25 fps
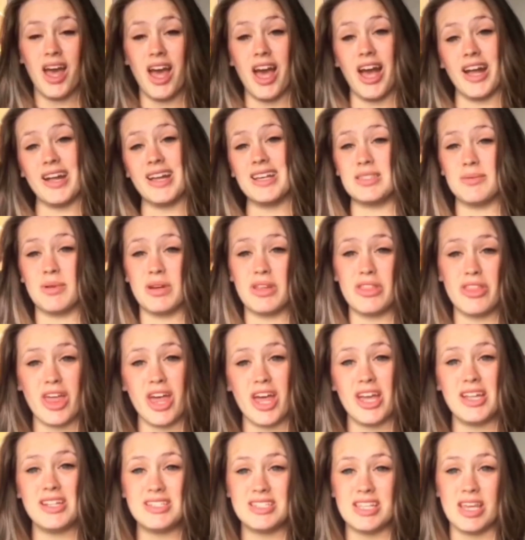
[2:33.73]
Okay, so my
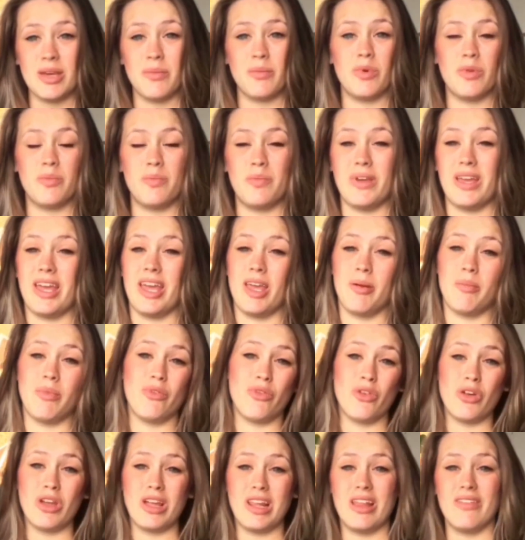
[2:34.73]
third tip would be,
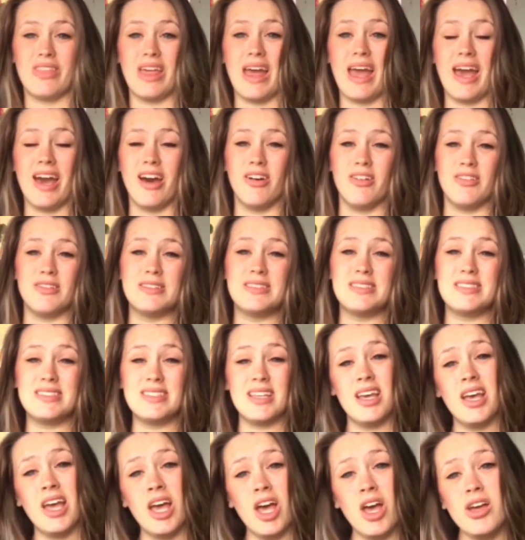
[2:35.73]
before you leave the house,
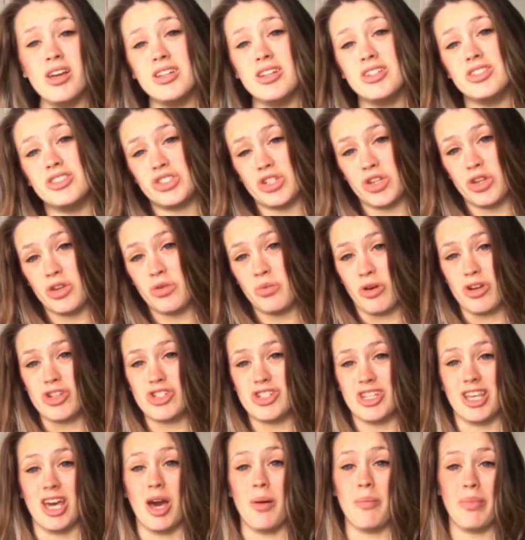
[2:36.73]
do
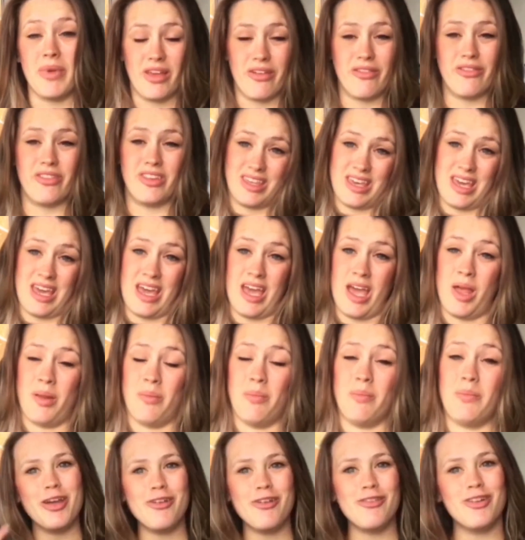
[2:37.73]
washing up if you can.
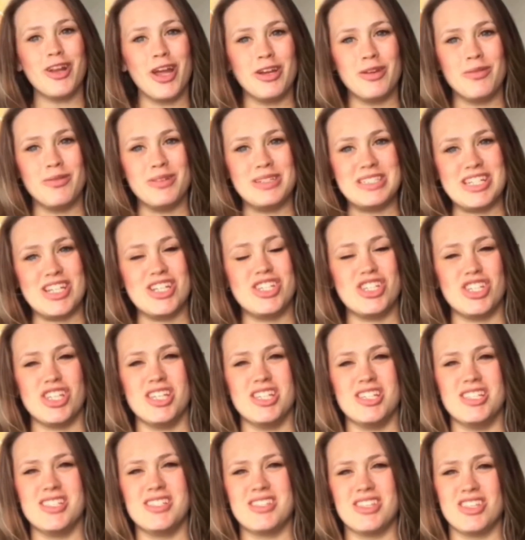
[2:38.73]
Overloaded with
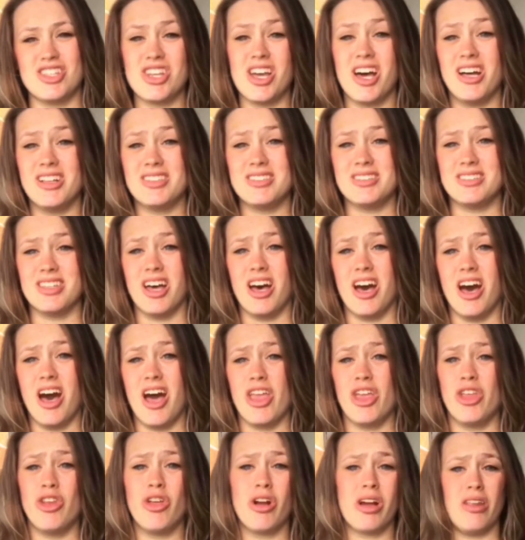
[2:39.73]
dishes, the chances are
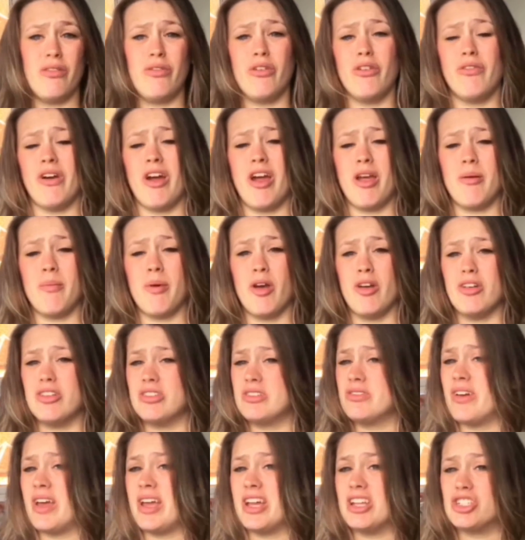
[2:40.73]
you're not going to feel very
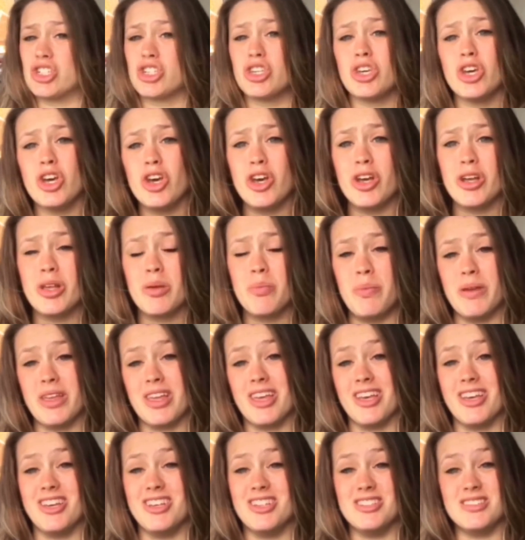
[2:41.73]
motivated to cook
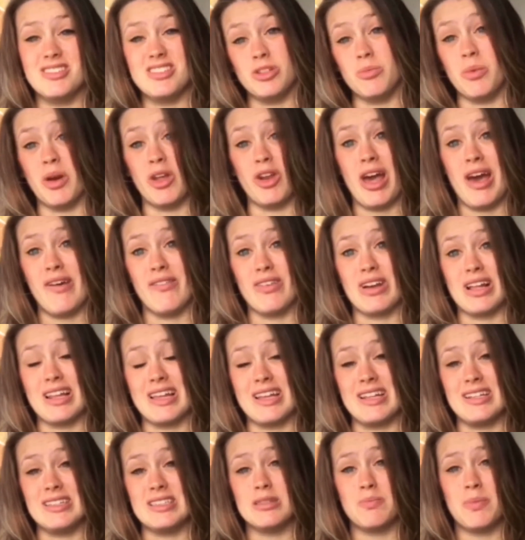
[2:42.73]
because you might not have a
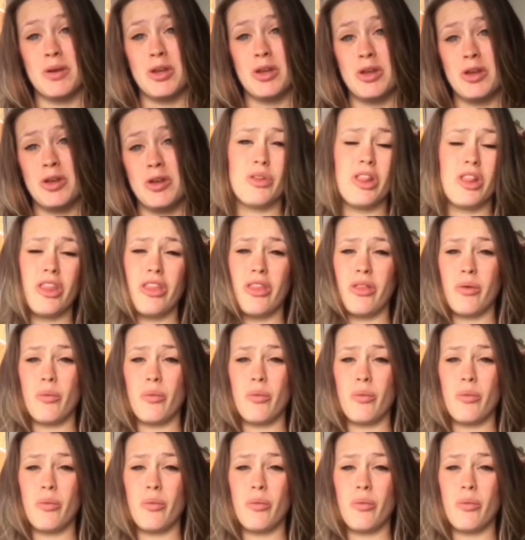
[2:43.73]
clean spoon. The